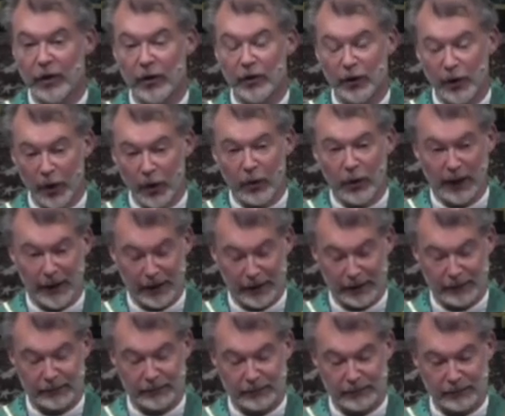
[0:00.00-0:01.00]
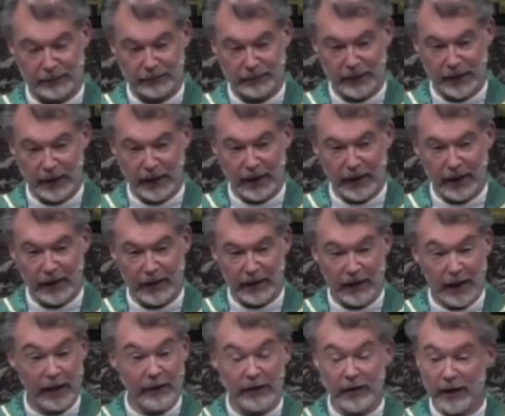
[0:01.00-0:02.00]
knowing
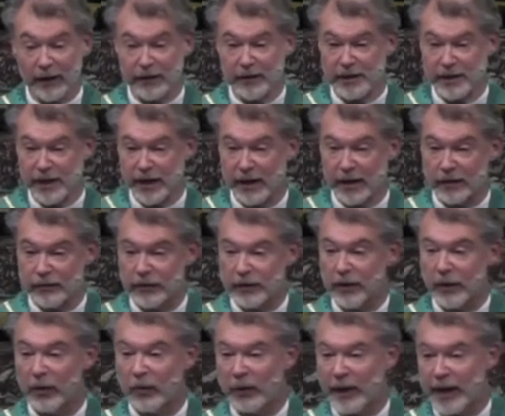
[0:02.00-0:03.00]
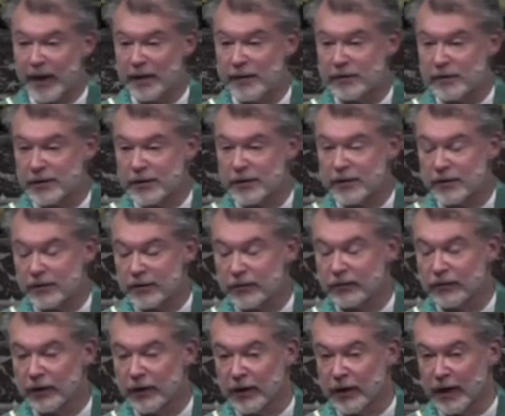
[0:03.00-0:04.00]
that on the other side of it awaits
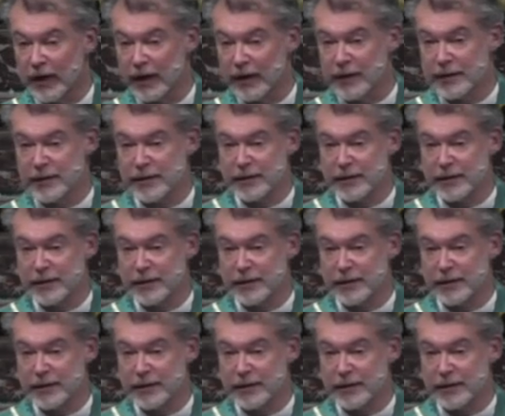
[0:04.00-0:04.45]
for us